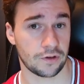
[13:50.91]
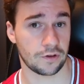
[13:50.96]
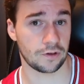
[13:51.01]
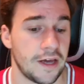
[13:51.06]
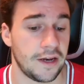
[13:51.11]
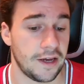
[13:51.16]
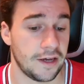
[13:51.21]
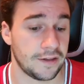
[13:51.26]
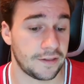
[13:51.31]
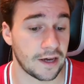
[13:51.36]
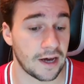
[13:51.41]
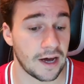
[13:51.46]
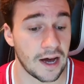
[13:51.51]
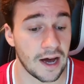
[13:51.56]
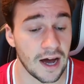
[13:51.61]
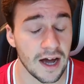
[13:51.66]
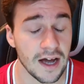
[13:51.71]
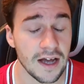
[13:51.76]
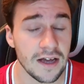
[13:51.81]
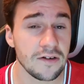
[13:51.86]
and at the
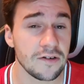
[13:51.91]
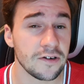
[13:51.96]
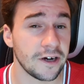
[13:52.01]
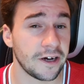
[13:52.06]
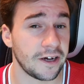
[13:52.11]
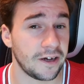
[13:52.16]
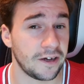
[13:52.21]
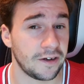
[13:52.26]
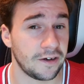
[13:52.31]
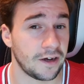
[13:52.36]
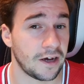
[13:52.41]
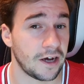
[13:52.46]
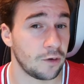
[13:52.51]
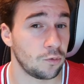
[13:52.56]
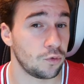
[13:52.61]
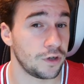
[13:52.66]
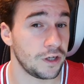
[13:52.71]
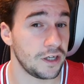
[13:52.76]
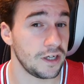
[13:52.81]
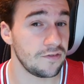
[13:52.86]
higher end, I would